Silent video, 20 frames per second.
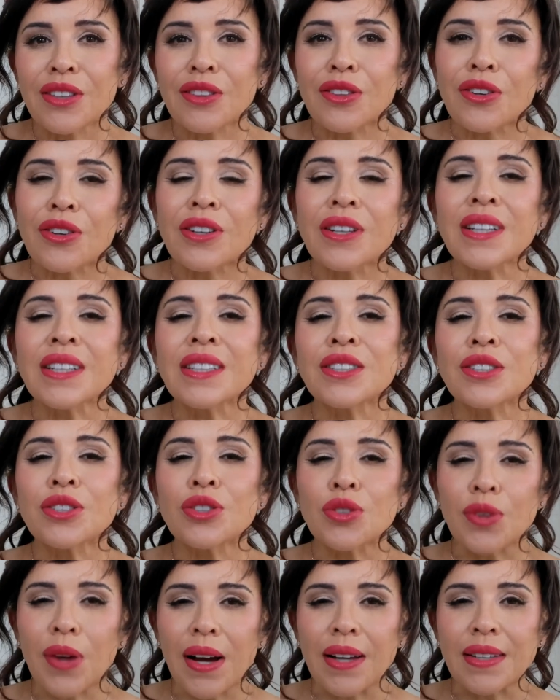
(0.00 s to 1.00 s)
Learning to
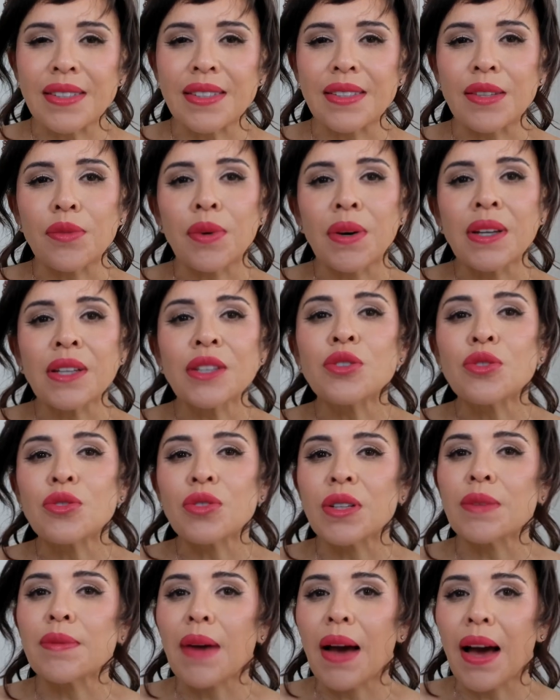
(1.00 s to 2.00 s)
trust that when a
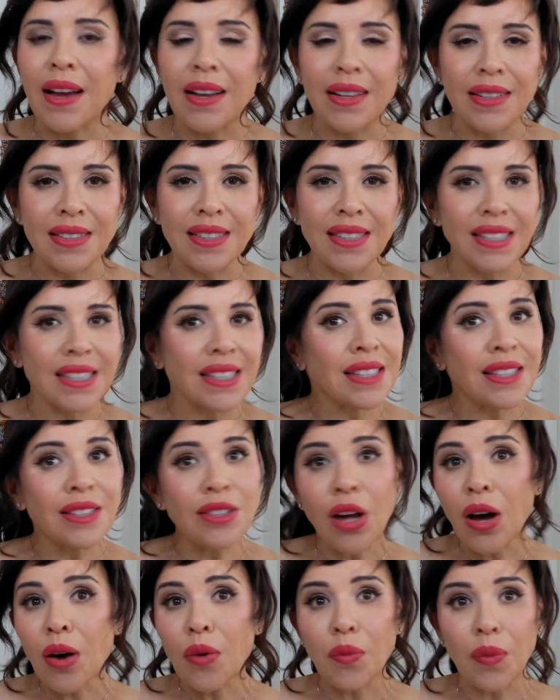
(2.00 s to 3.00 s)
dream ends, it's
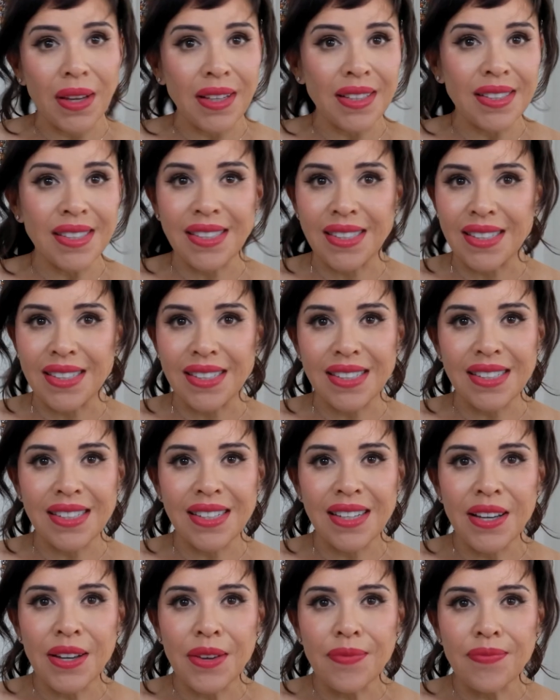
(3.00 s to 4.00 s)
not wasted.
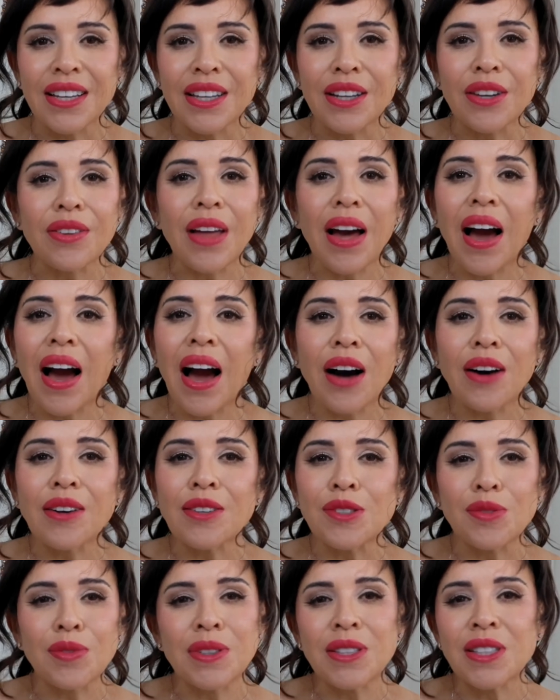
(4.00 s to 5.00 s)
That
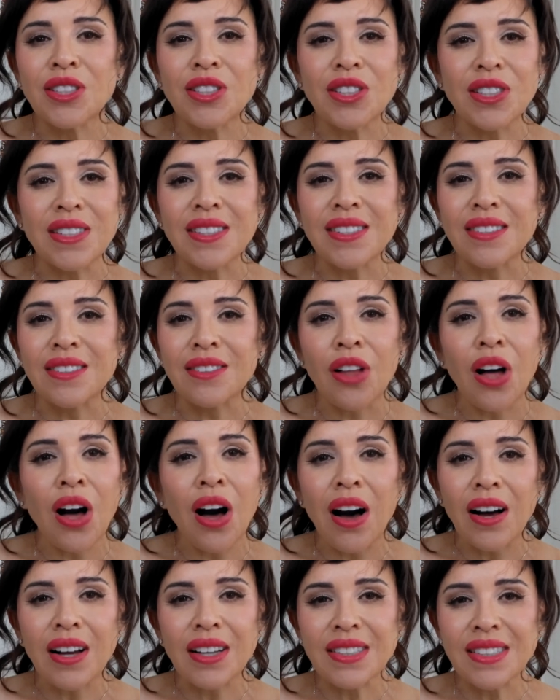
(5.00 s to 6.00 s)
house wasn't just a
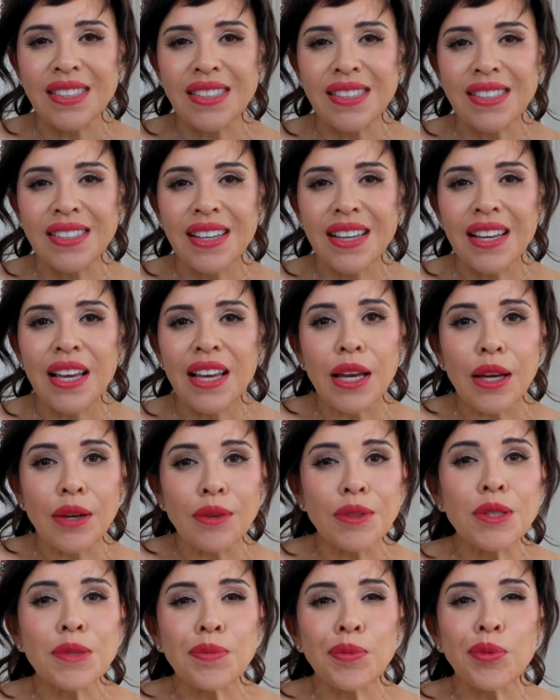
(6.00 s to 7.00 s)
loss.
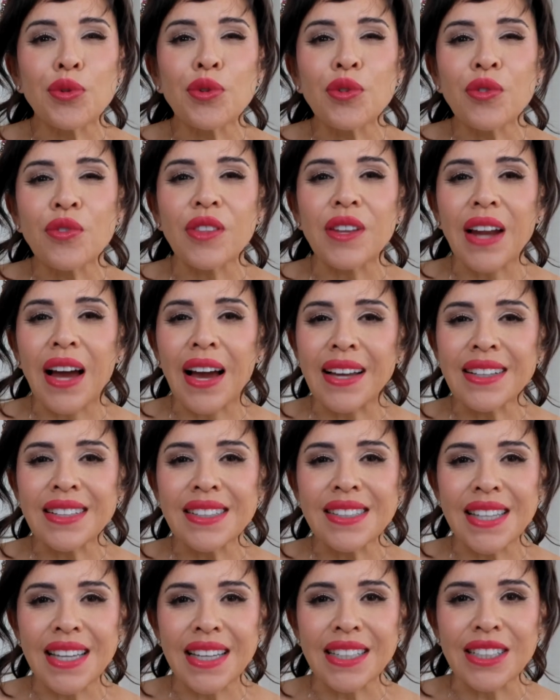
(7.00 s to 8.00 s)
It was proof that I
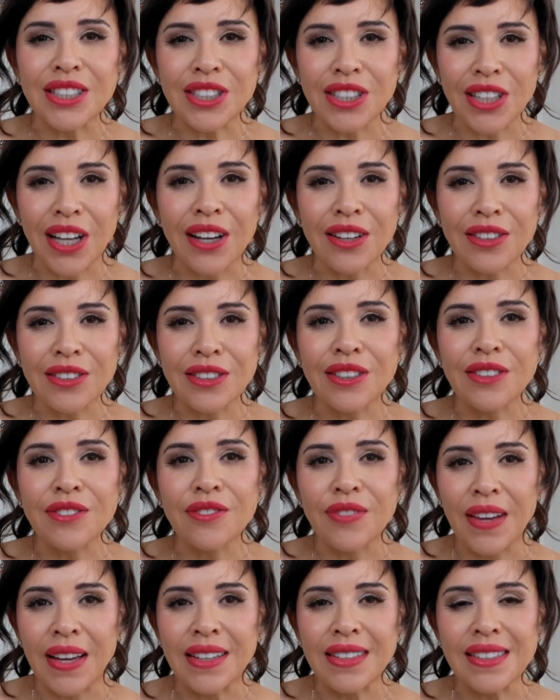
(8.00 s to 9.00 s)
could take a childhood
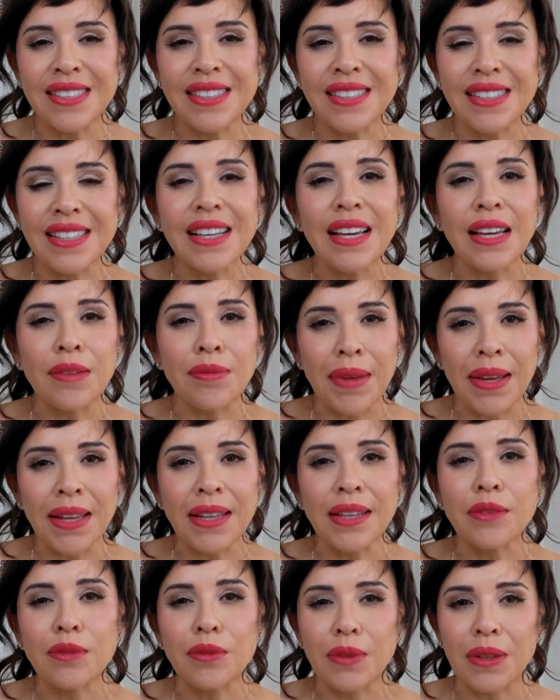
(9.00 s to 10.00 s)
fantasy and
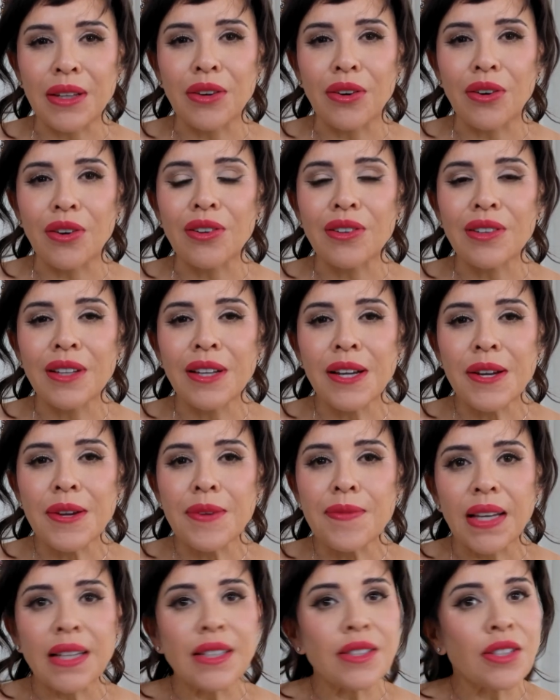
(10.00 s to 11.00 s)
make it real.
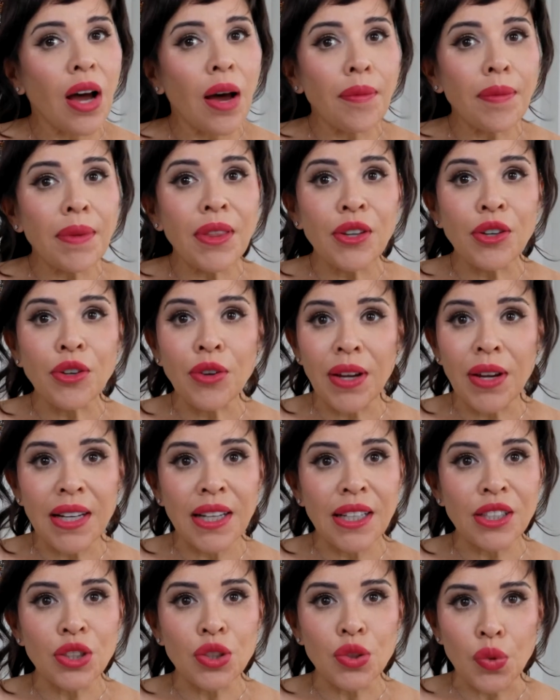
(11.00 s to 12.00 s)
It taught me that
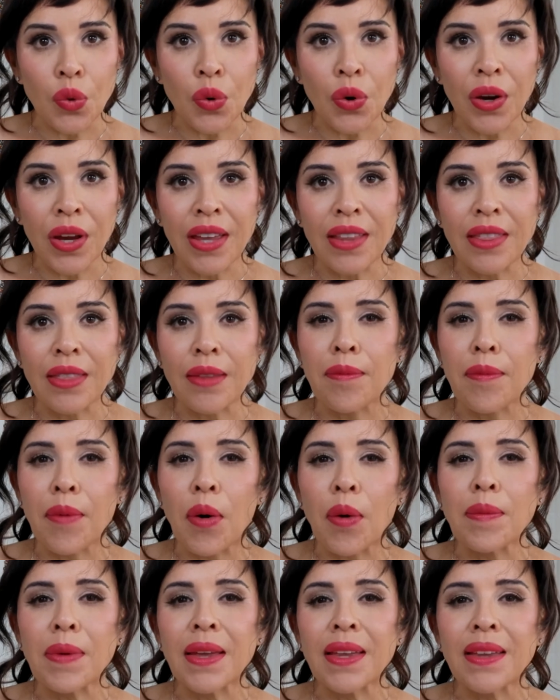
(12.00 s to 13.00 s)
creating joy in the
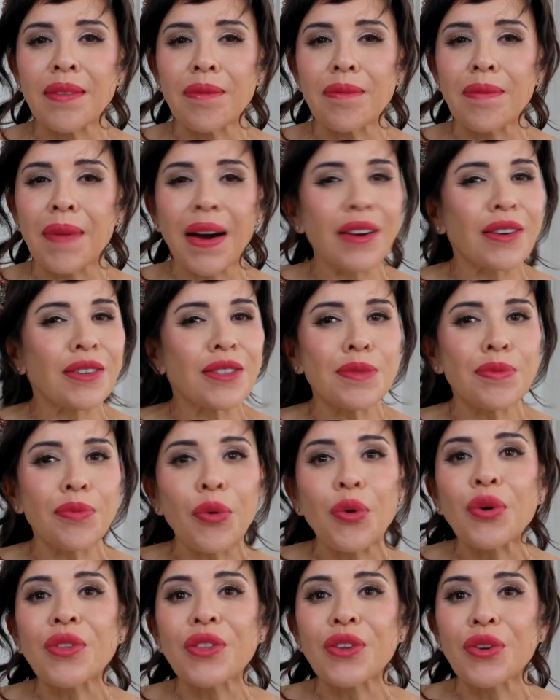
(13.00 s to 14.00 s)
moment matters
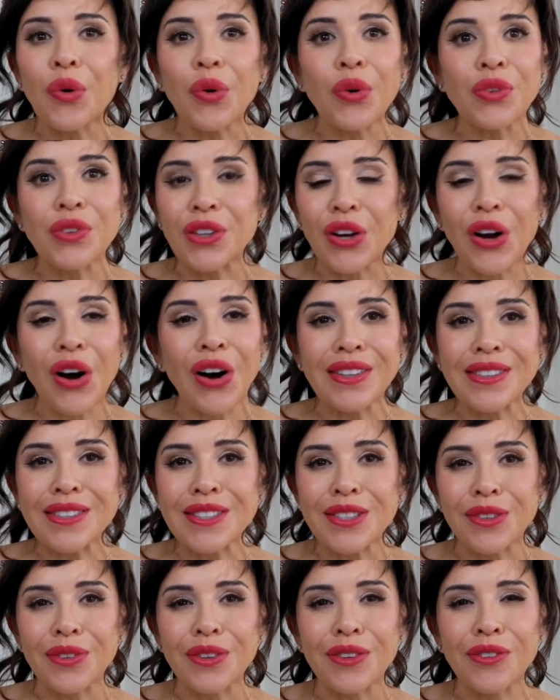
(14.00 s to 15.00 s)
more than holding on
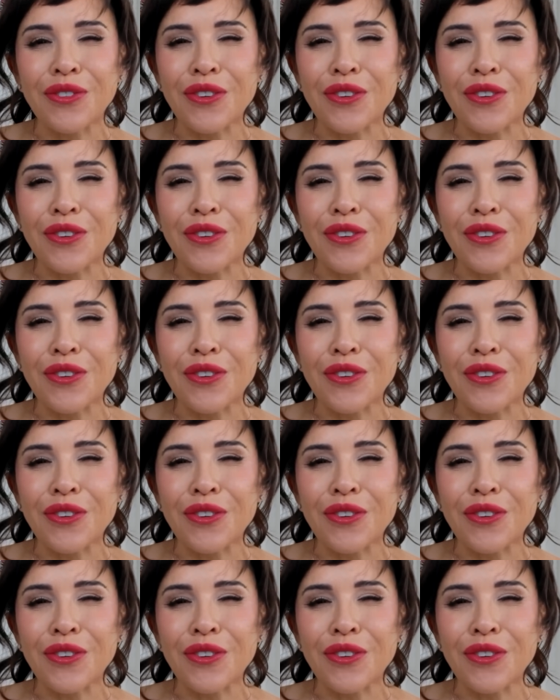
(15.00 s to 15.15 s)
to it